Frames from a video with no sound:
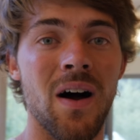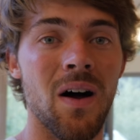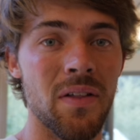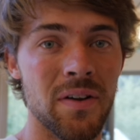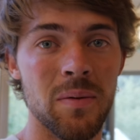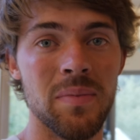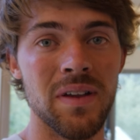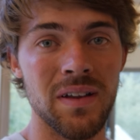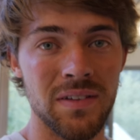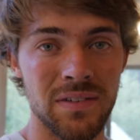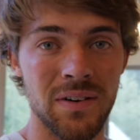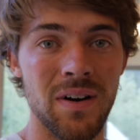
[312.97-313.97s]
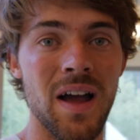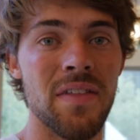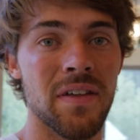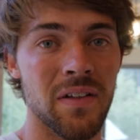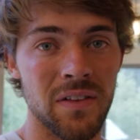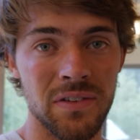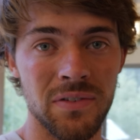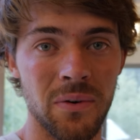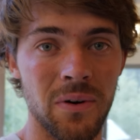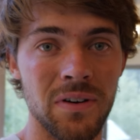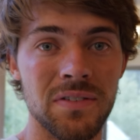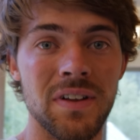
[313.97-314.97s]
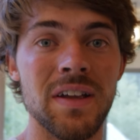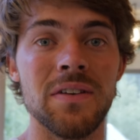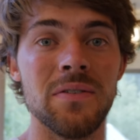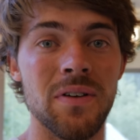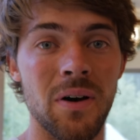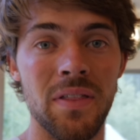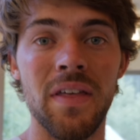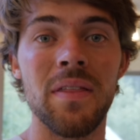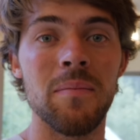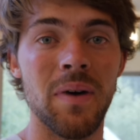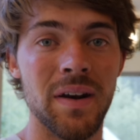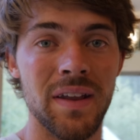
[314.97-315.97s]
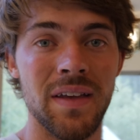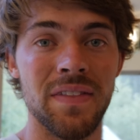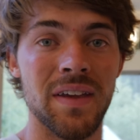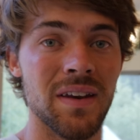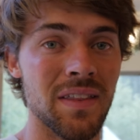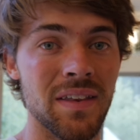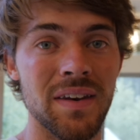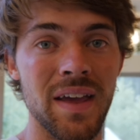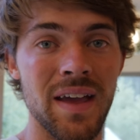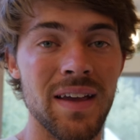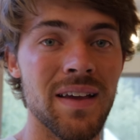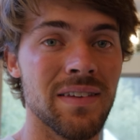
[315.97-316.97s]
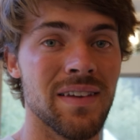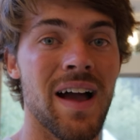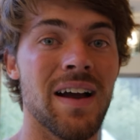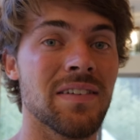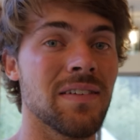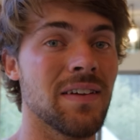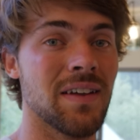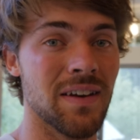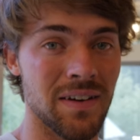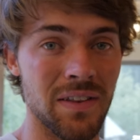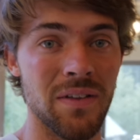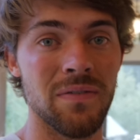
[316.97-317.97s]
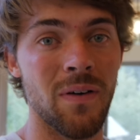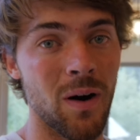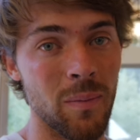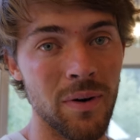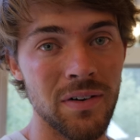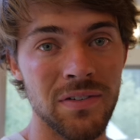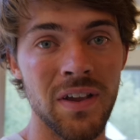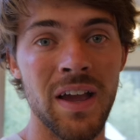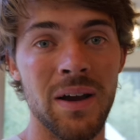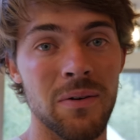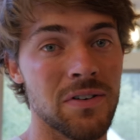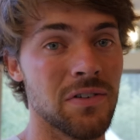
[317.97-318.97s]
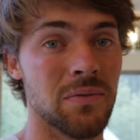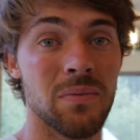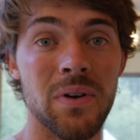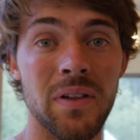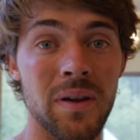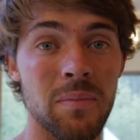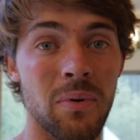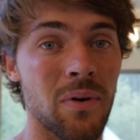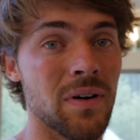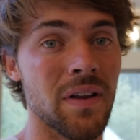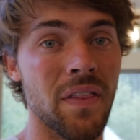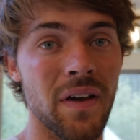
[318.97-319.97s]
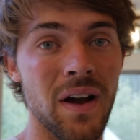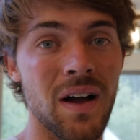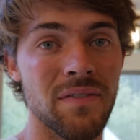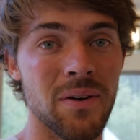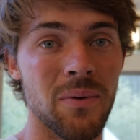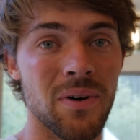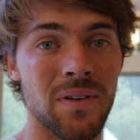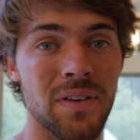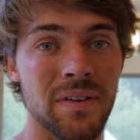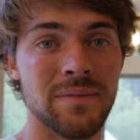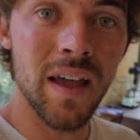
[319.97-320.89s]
all their beans are ethically sourced, and you know that the money at the end of the day is actually getting to the farmers, which is really important in the coffee world.